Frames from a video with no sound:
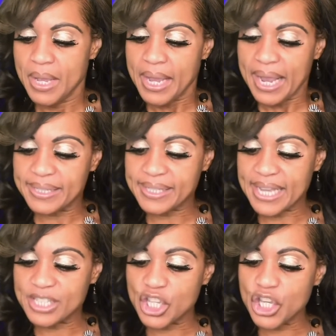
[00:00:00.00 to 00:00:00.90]
It
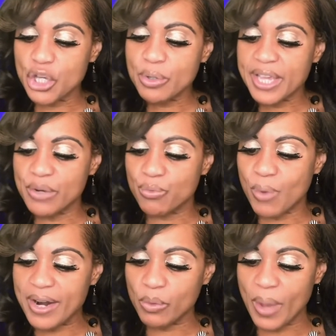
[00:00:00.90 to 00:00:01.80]
says, you can
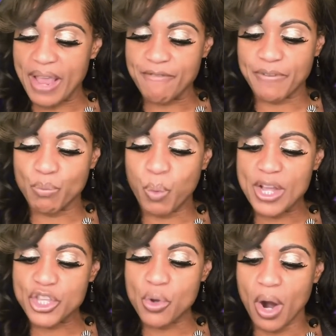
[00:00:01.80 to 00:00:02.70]
run away from
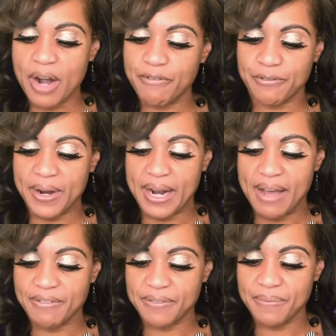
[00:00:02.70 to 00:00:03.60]
what you are afraid
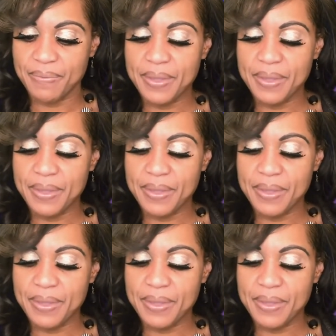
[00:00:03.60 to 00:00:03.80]
of,